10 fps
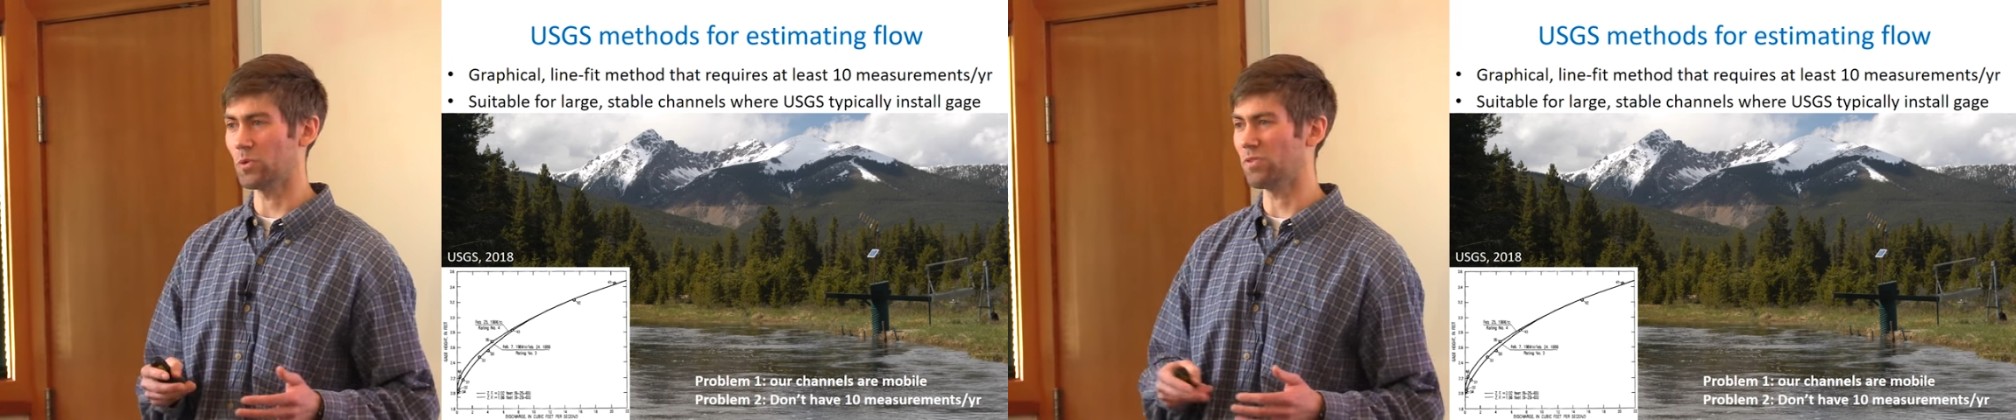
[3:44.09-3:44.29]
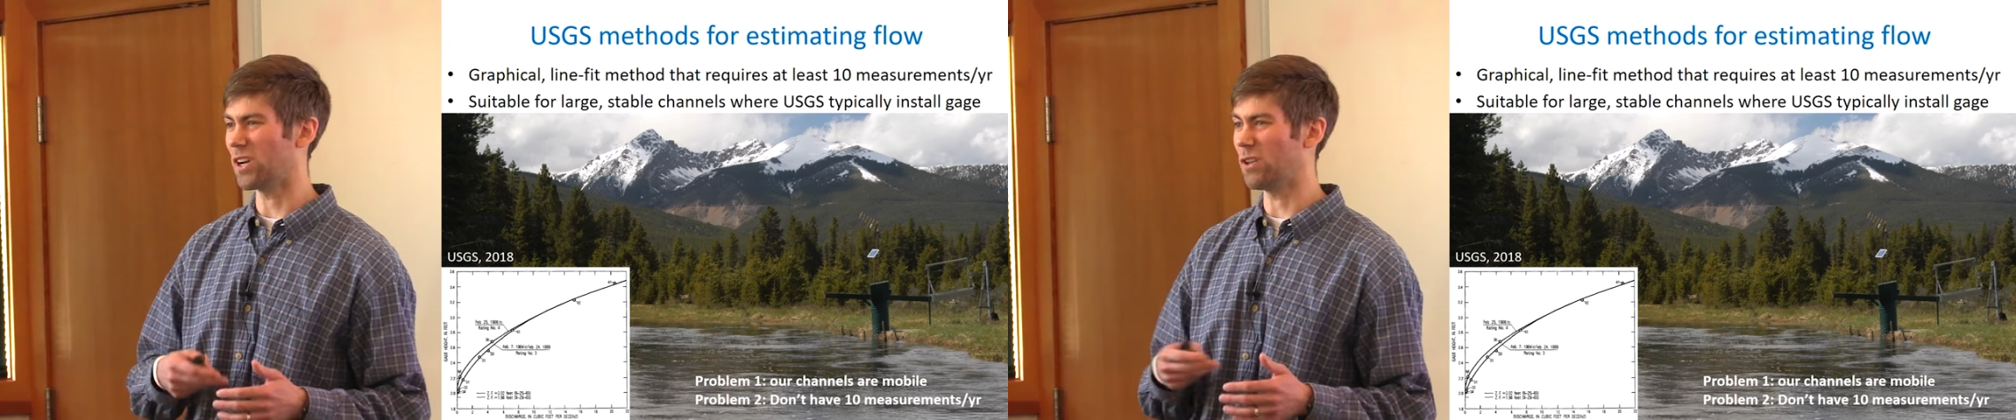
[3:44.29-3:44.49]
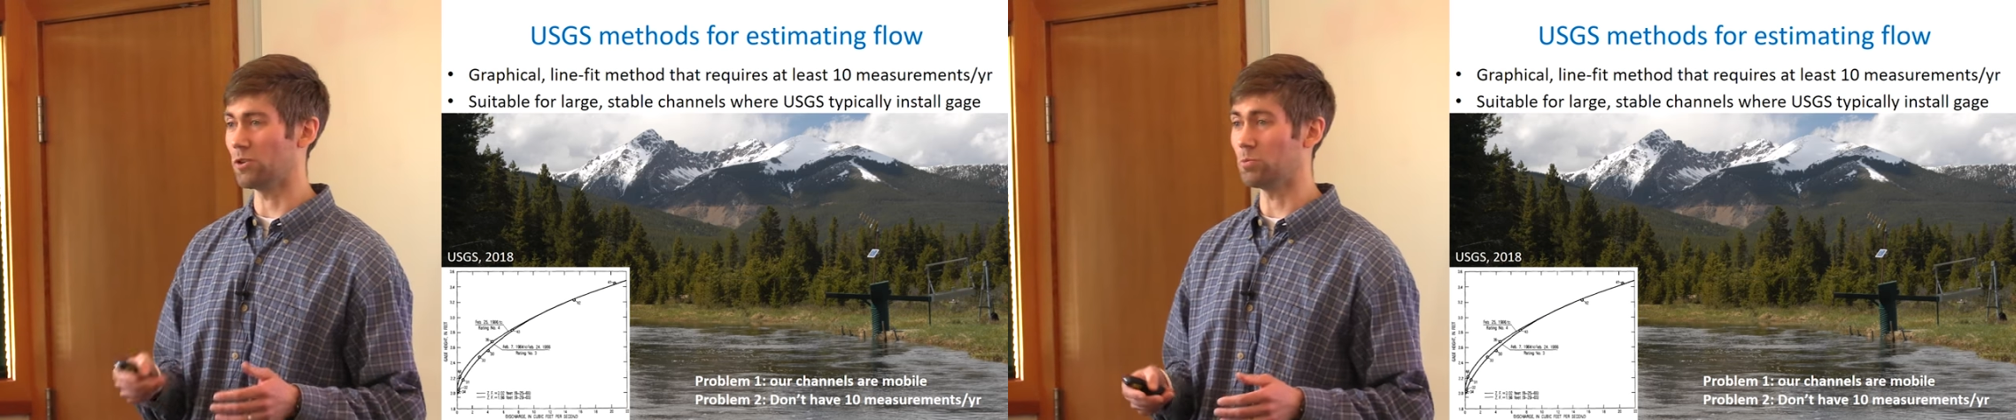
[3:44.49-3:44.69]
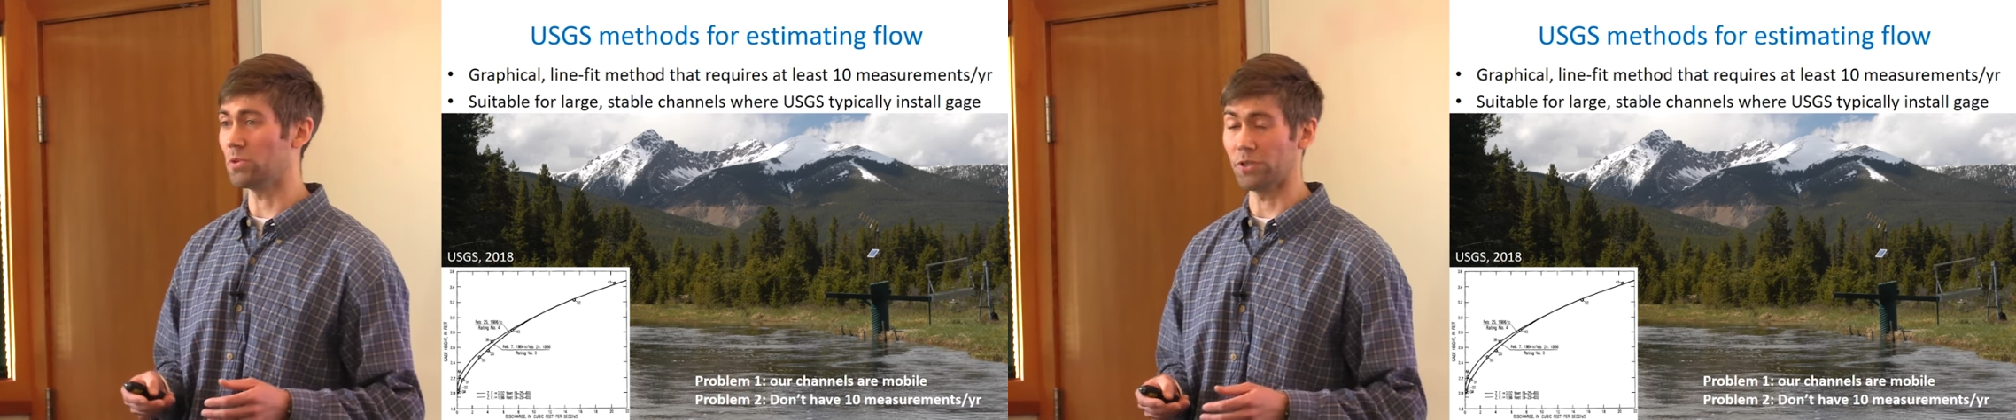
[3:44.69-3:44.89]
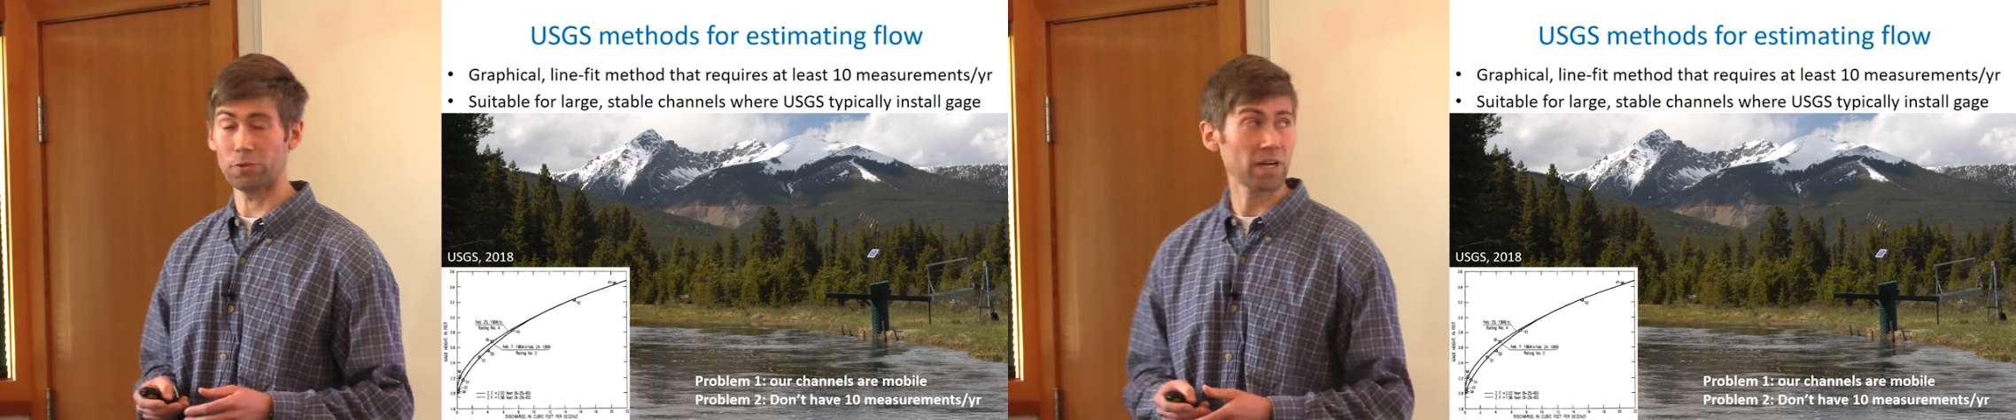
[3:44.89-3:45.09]
We've got all those
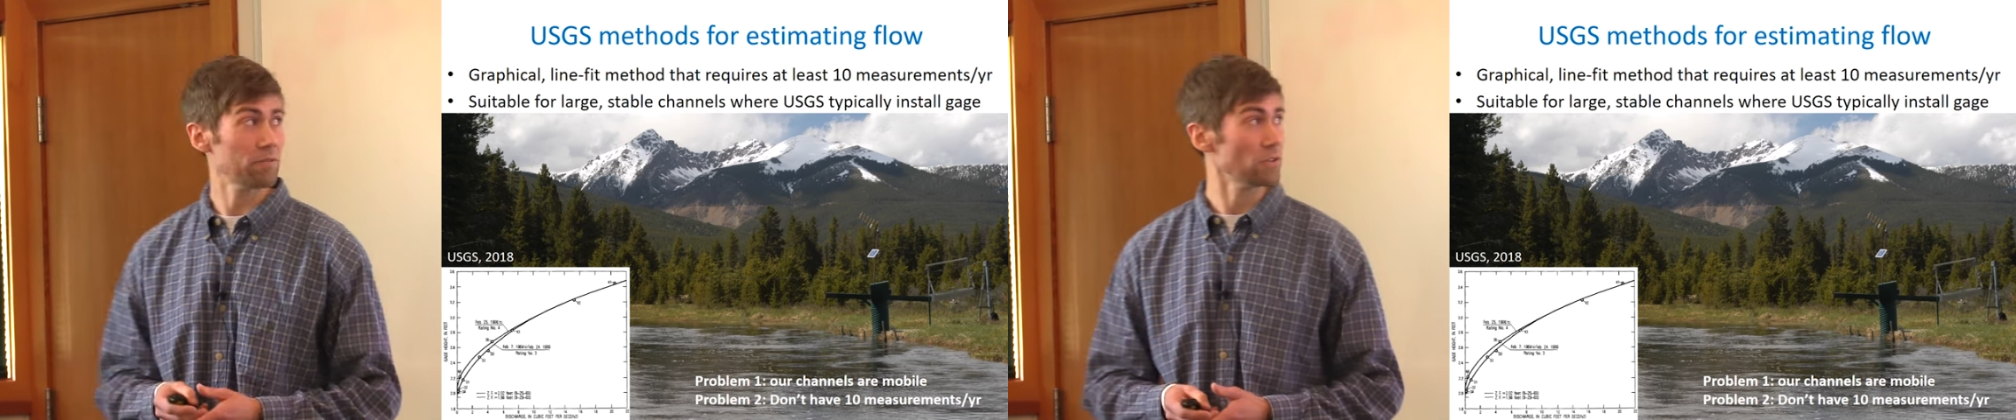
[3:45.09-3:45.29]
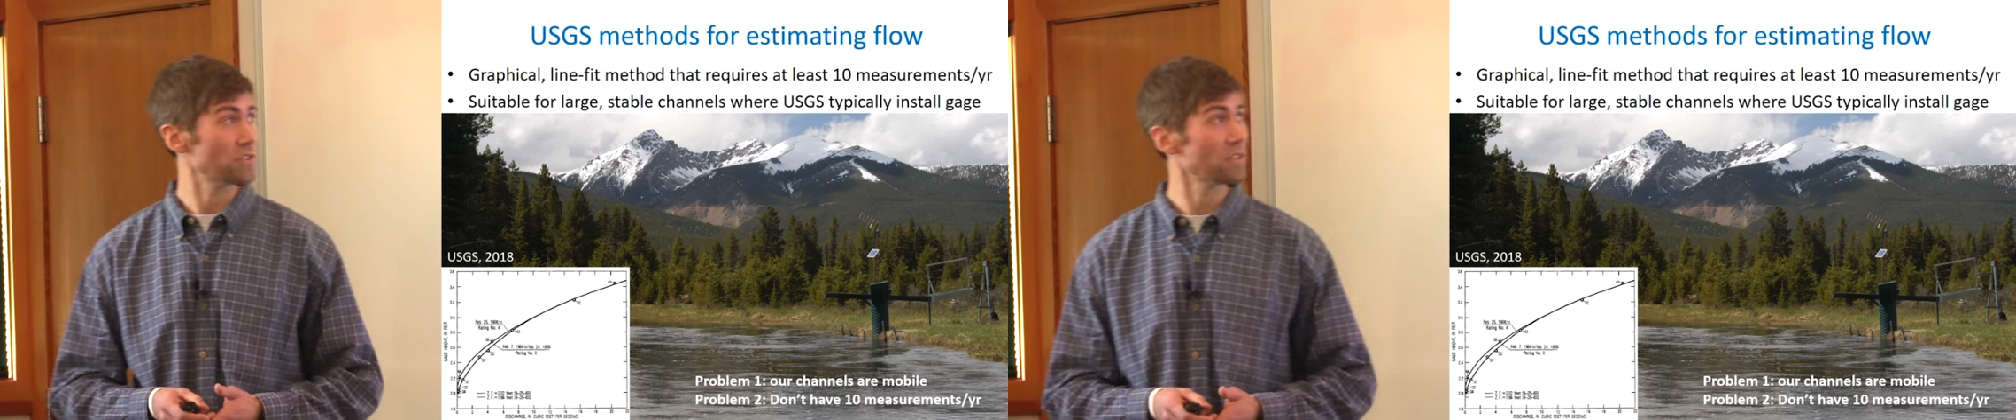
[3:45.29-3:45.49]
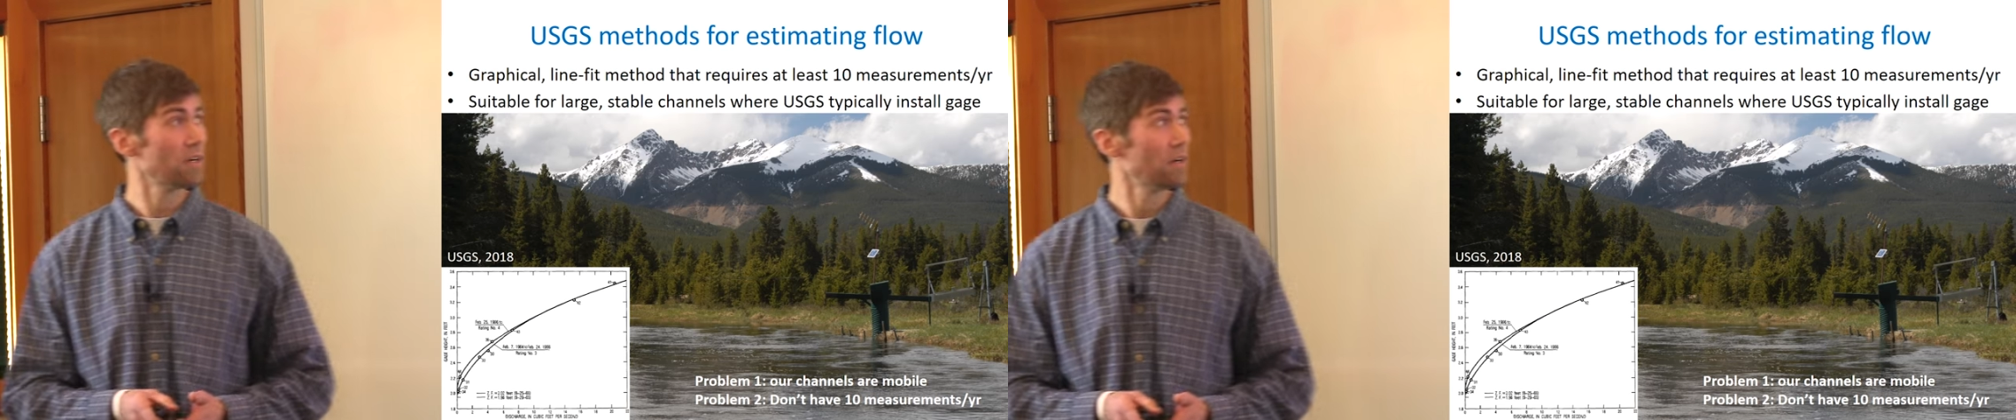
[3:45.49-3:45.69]
moving gravels.